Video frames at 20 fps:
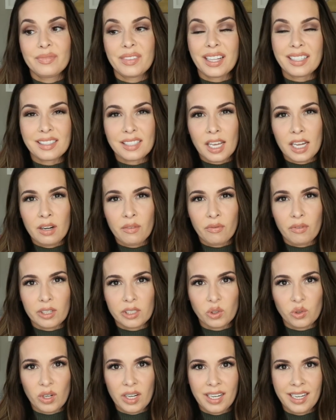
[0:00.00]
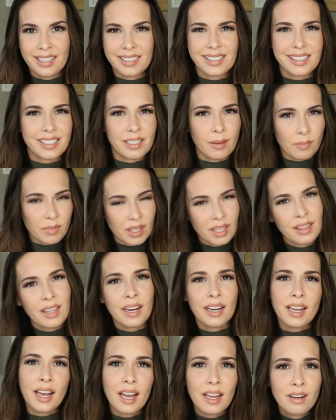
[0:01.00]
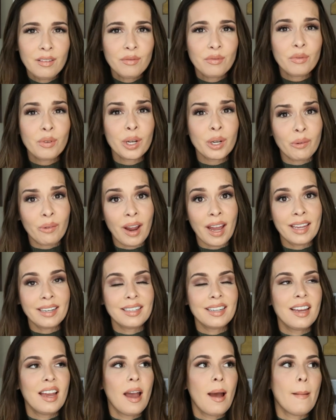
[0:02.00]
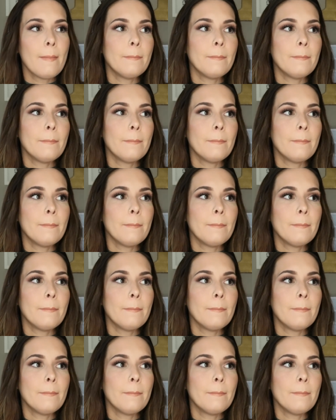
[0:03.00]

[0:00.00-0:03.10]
that's kind of frustrating and something that I kind of regret.